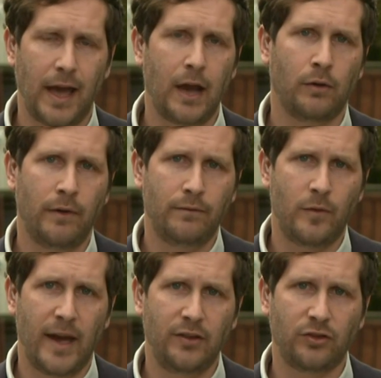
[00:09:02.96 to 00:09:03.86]
layer of
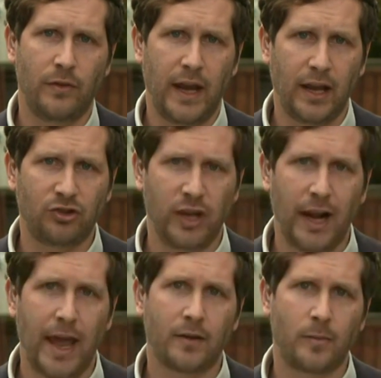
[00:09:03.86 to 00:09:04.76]
information that actually
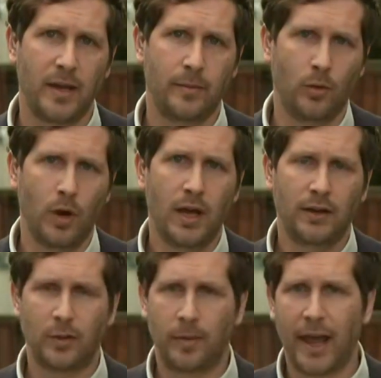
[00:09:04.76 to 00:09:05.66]
allows people
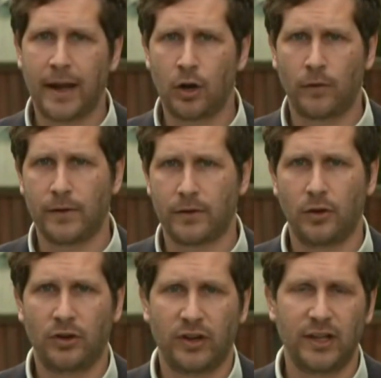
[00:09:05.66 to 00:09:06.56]
to plan and offer
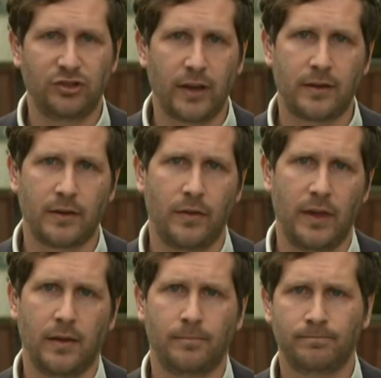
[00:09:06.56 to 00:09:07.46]
certainty just isn't
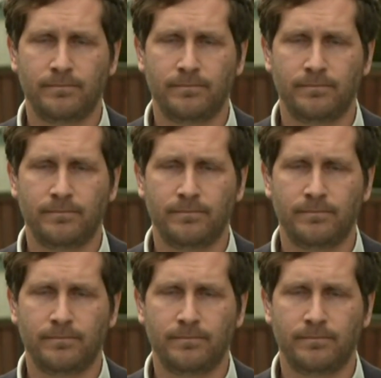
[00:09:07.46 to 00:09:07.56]
there.